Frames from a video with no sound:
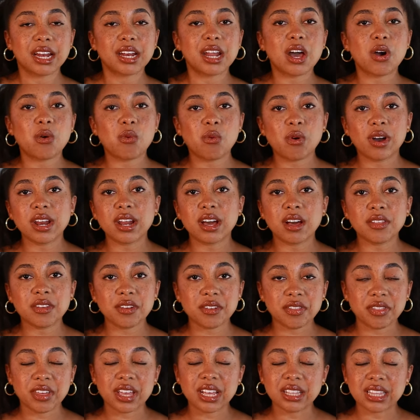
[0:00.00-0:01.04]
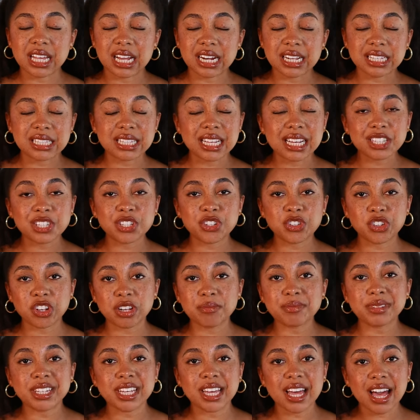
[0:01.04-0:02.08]
Now, one other thing that is
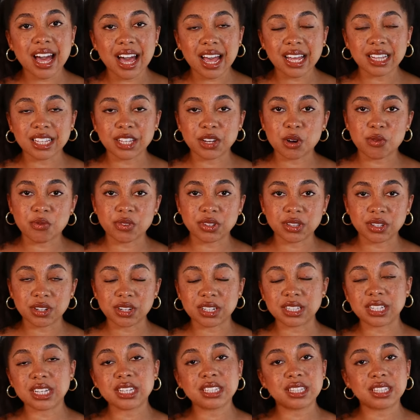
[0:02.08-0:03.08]
extremely highly overlooked